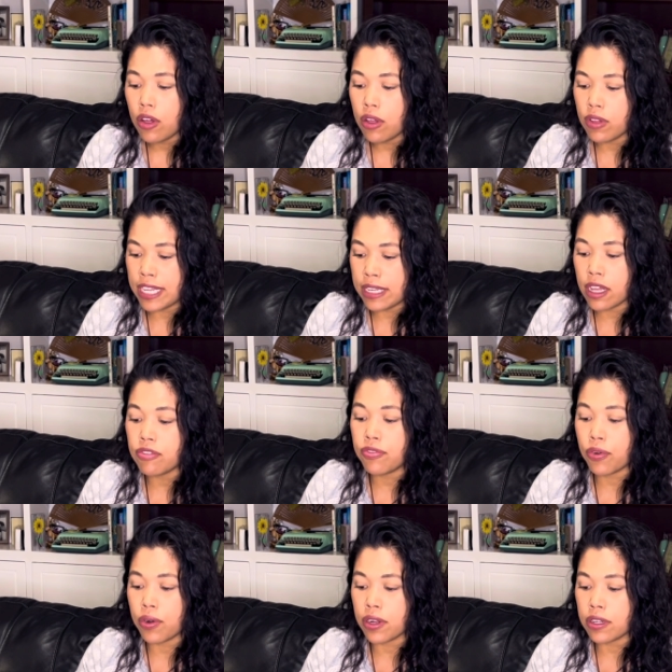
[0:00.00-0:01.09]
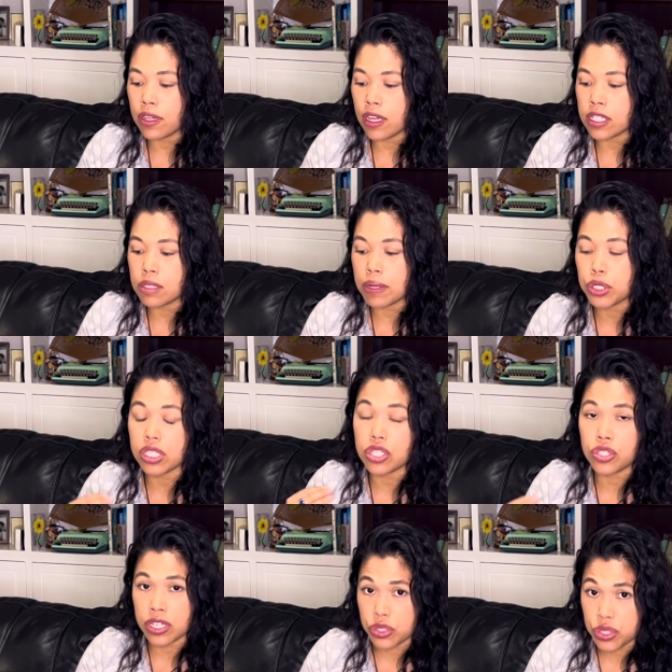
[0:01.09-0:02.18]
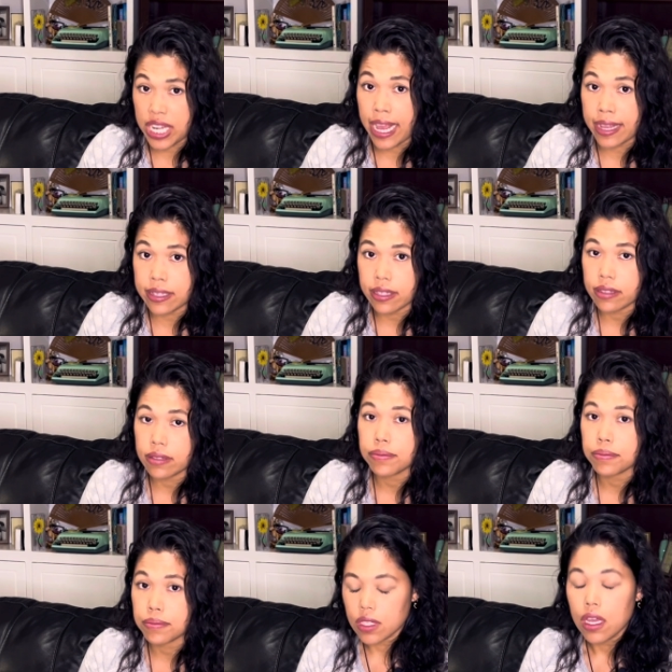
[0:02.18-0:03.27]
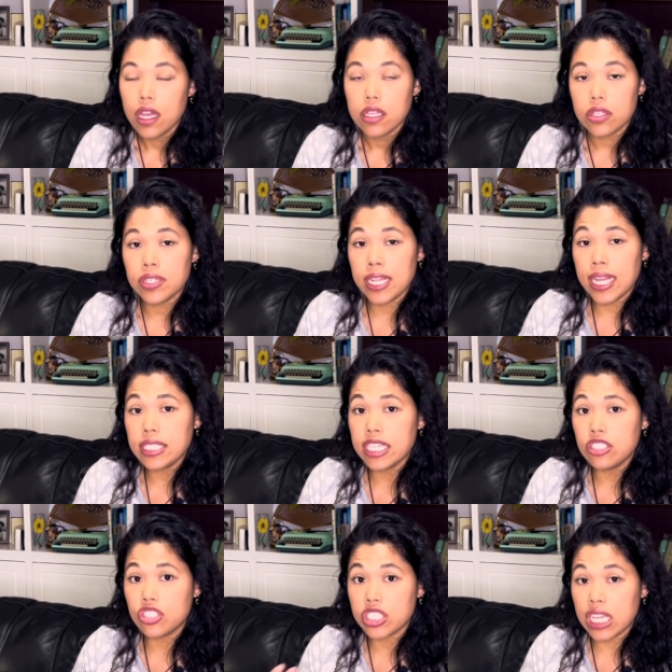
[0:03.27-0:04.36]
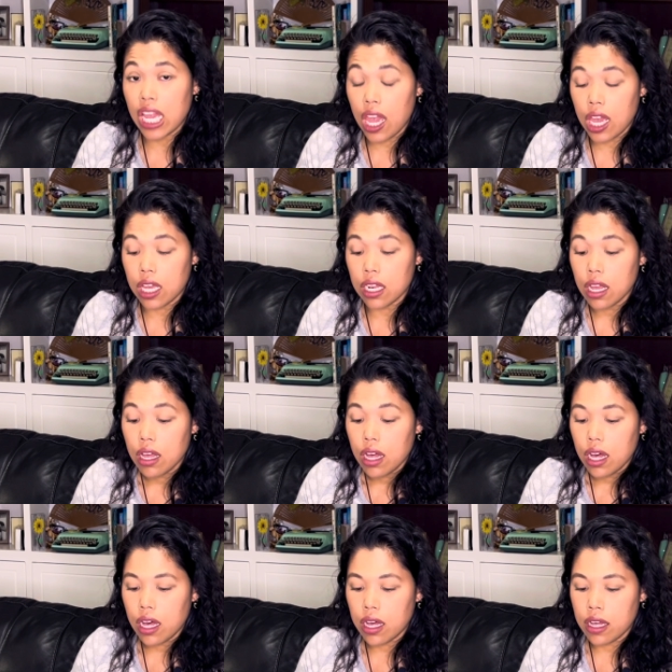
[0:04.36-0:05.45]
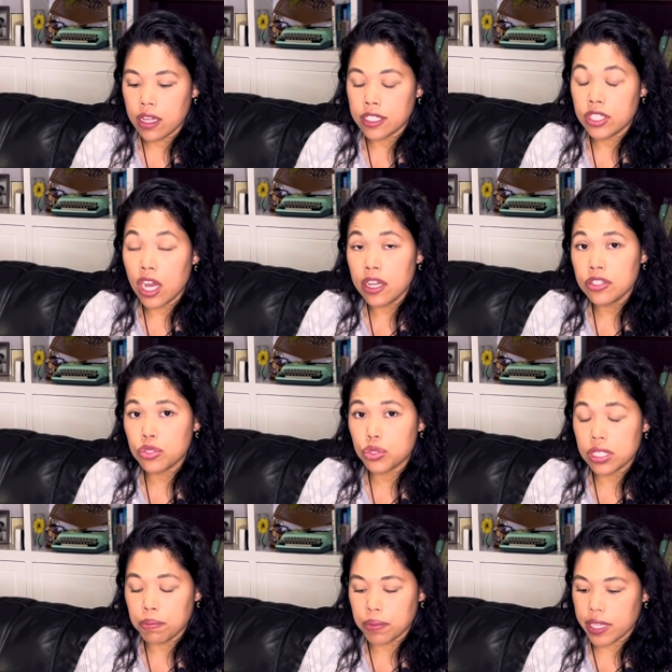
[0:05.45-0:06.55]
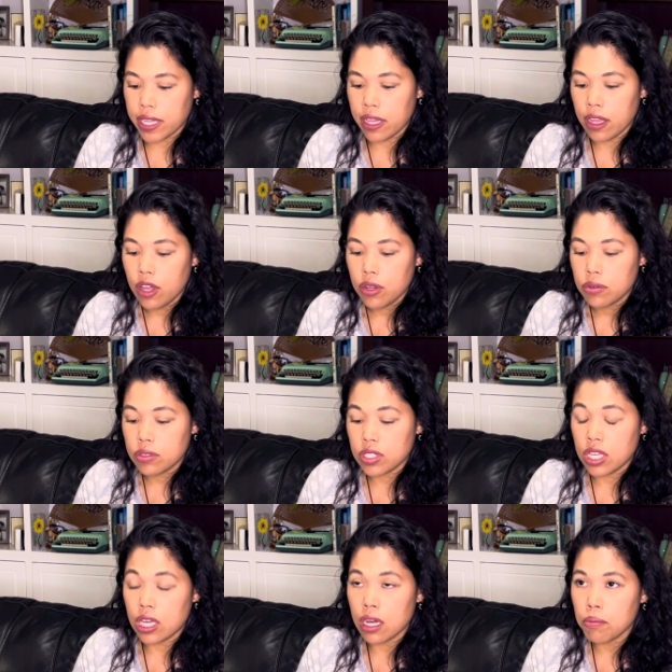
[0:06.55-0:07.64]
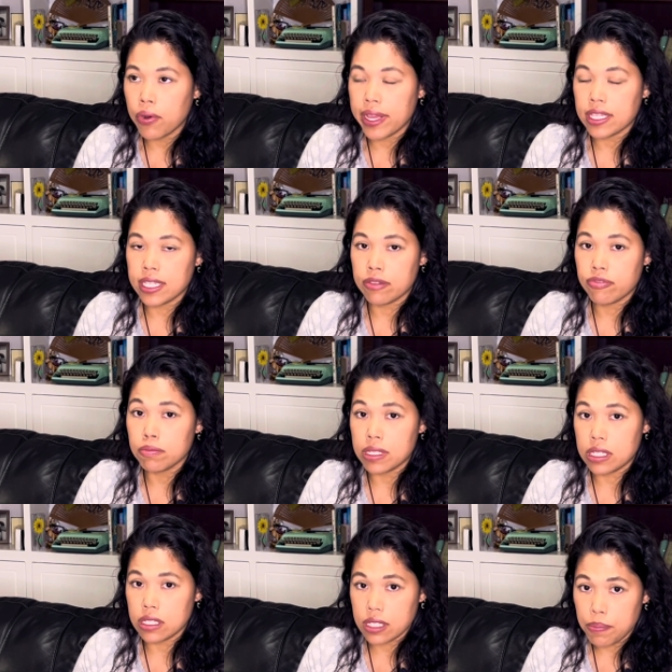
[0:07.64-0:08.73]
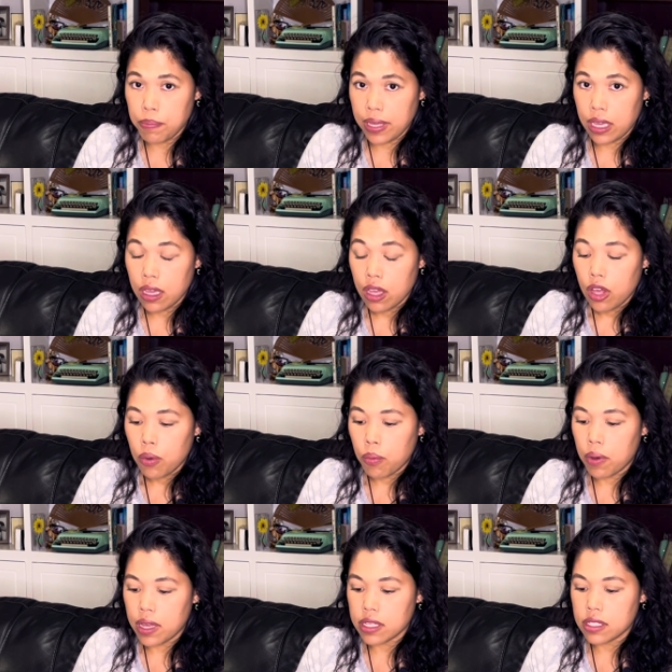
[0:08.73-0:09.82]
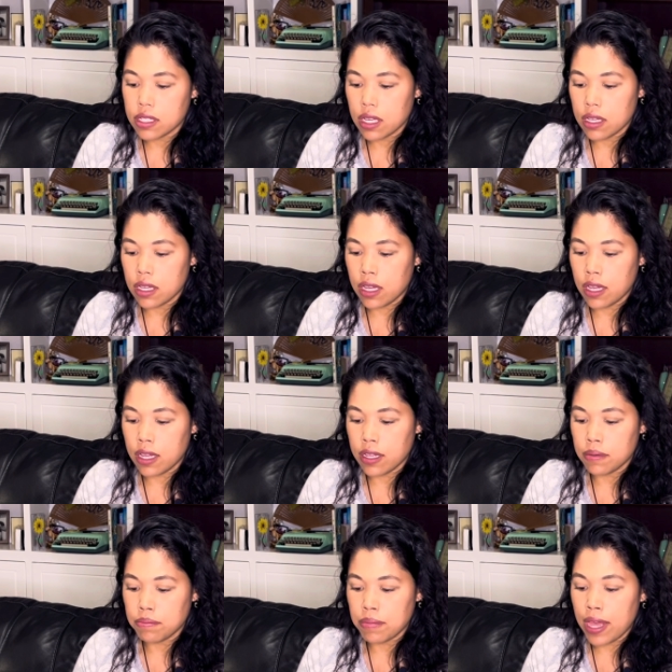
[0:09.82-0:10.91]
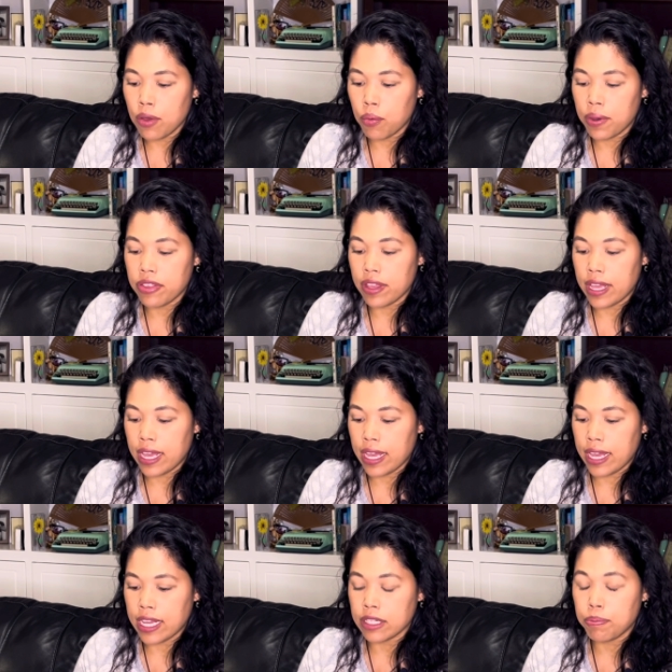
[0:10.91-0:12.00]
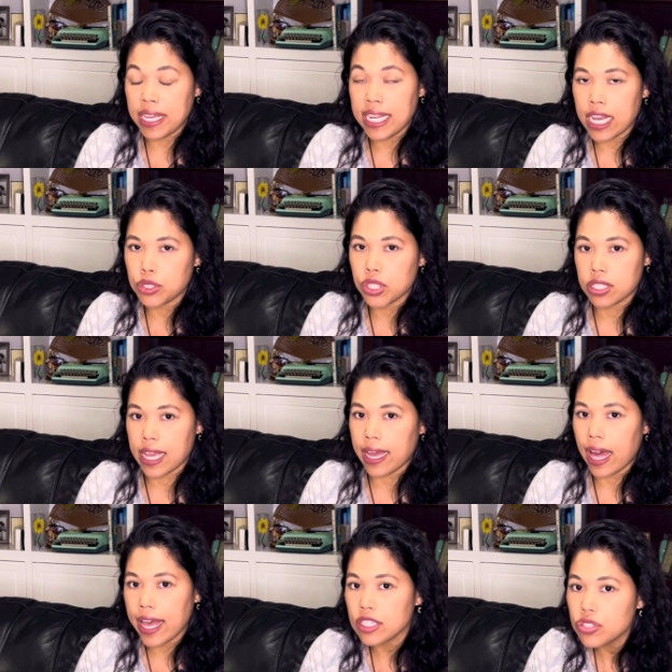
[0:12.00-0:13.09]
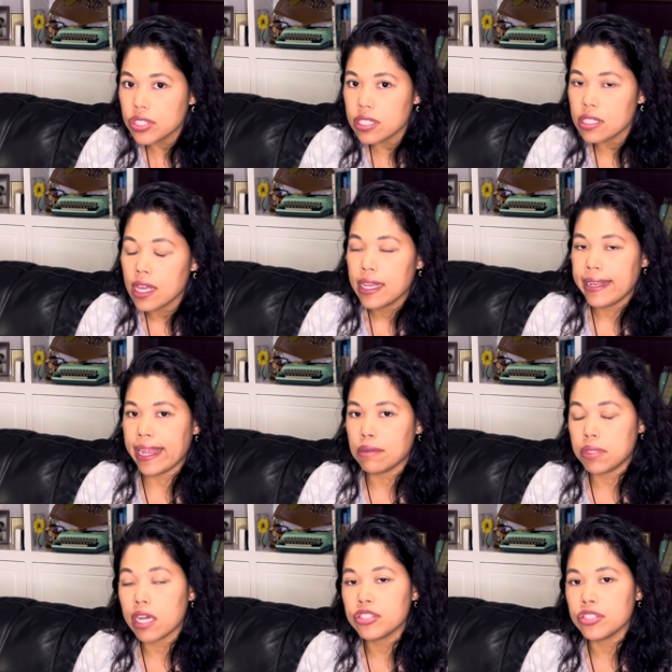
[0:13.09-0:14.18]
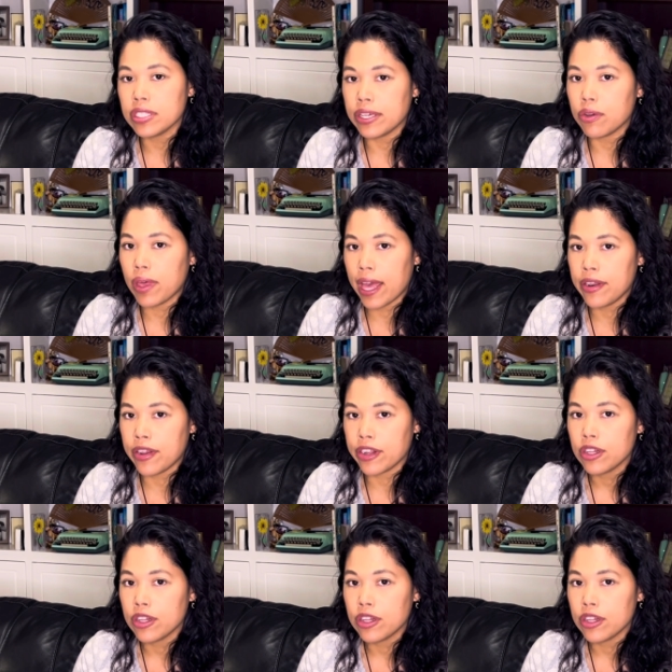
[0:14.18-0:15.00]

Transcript: enough for specialists to understand. So in 1938, Donald Triplett, who was a young boy at the time from Mississippi, was met with a pediatric psychiatrist named Dr. Leo Kanner,